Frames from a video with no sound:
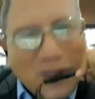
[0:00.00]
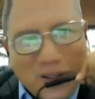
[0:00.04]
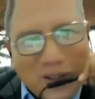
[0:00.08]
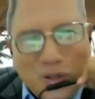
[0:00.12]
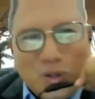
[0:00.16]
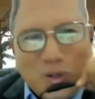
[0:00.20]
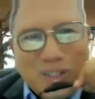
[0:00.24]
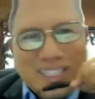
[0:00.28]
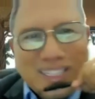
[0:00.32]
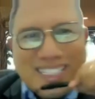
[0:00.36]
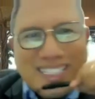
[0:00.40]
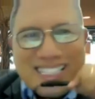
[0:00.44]

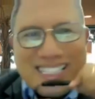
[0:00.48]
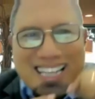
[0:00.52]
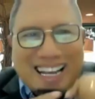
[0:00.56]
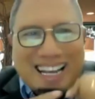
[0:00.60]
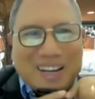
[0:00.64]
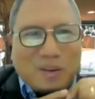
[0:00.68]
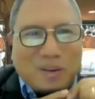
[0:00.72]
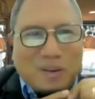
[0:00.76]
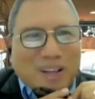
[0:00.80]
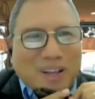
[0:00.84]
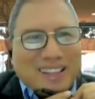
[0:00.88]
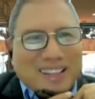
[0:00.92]
to
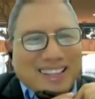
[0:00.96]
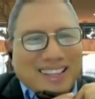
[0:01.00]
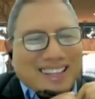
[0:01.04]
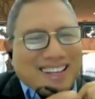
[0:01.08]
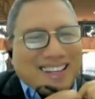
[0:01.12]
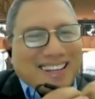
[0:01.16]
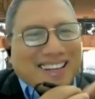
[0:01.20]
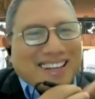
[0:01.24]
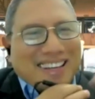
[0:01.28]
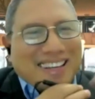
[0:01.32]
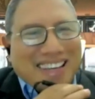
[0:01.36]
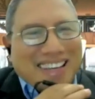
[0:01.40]
decide
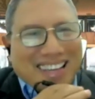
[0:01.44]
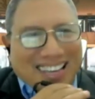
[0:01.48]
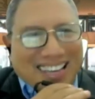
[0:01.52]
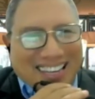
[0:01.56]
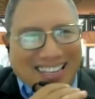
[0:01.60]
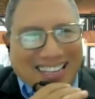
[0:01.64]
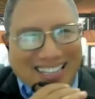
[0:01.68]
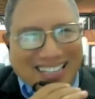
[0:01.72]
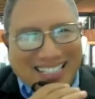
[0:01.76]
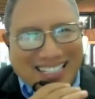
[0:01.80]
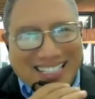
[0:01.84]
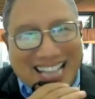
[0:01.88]
whether
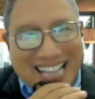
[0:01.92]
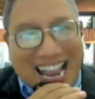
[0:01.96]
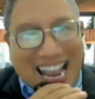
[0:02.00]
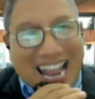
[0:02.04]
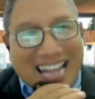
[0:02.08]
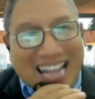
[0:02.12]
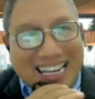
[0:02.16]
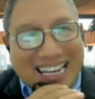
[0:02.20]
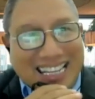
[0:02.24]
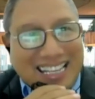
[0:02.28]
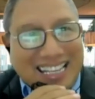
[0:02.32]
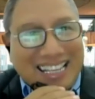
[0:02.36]
it is
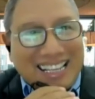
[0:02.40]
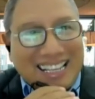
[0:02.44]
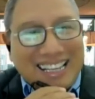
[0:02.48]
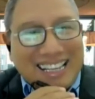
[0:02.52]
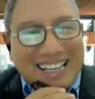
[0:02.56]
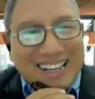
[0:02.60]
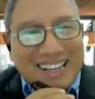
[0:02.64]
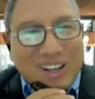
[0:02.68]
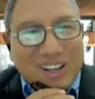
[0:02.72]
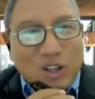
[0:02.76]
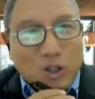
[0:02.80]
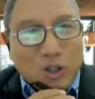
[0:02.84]
any
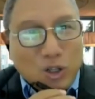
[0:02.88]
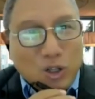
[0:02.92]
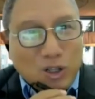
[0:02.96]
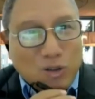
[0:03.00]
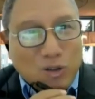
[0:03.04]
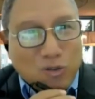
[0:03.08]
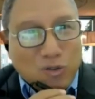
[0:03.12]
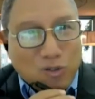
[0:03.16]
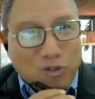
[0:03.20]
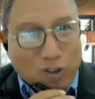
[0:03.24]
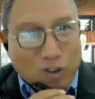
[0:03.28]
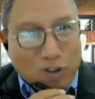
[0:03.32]

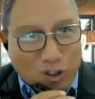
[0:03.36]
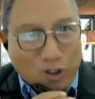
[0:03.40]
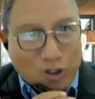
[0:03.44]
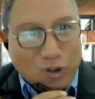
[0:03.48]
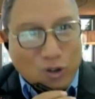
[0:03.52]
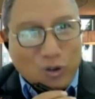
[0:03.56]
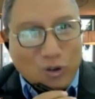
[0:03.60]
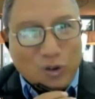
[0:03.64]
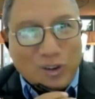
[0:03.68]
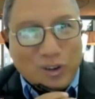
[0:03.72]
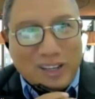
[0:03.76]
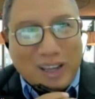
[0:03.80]
good for
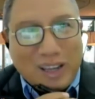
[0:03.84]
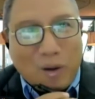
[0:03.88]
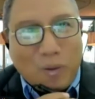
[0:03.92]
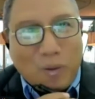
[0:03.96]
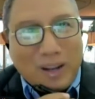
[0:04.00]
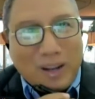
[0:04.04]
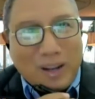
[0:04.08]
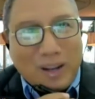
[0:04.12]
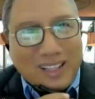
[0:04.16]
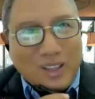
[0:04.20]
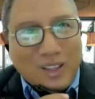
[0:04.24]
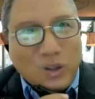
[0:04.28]
you, okay,
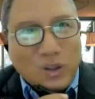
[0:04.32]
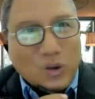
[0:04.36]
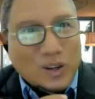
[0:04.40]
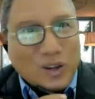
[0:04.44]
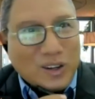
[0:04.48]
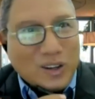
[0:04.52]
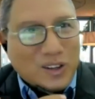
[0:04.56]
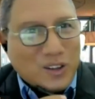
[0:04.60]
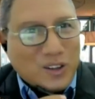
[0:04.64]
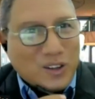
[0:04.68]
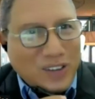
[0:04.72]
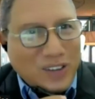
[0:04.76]
whether you
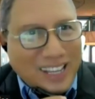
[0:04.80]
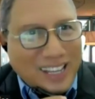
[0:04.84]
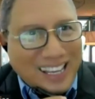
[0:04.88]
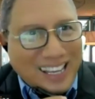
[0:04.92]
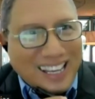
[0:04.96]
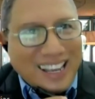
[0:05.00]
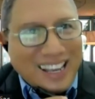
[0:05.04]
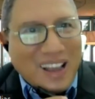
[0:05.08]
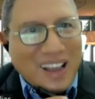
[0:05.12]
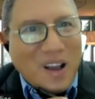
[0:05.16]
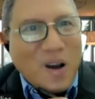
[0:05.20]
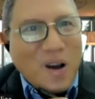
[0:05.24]

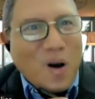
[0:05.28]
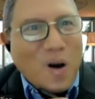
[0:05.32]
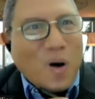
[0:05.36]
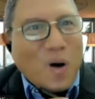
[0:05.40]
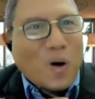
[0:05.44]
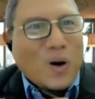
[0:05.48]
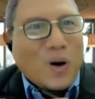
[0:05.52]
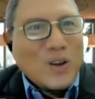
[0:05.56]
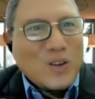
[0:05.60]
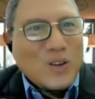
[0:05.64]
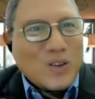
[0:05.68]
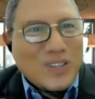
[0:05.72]
agree
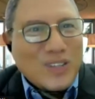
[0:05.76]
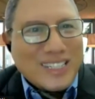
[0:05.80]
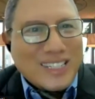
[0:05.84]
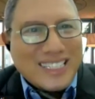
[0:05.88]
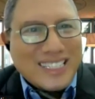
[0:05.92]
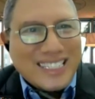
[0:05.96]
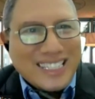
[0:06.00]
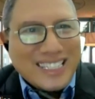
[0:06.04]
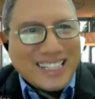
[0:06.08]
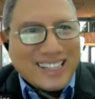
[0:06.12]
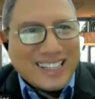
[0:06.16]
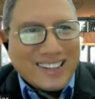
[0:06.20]
or you
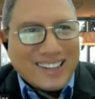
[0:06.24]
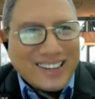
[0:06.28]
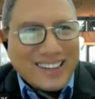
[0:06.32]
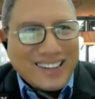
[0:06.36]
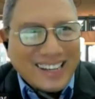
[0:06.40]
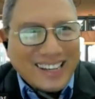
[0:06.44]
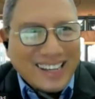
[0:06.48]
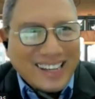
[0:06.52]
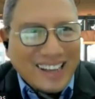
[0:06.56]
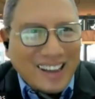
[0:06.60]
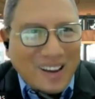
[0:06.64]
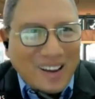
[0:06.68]

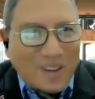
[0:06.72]
disagree